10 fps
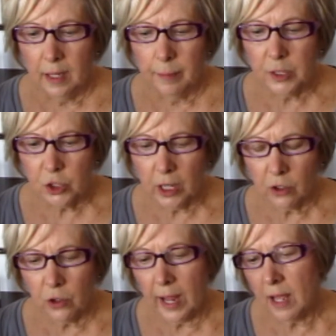But check
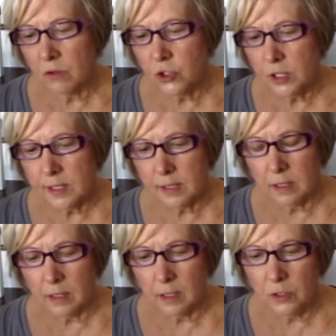her out. She's
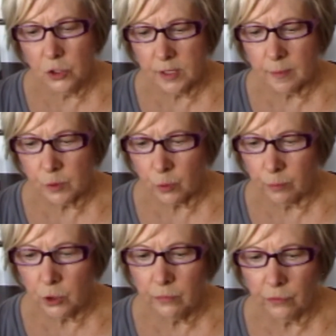a, a new
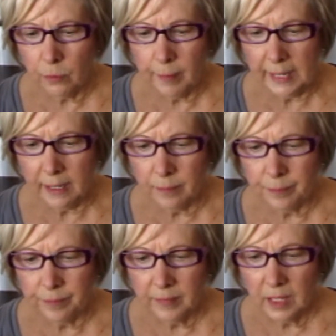subscription for me.
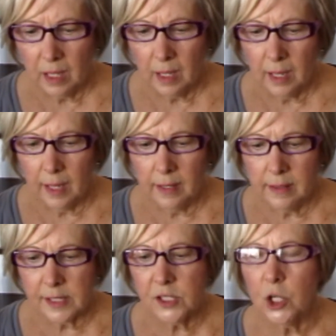
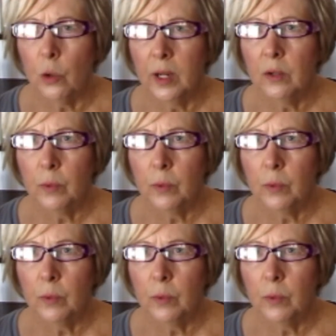The Sewing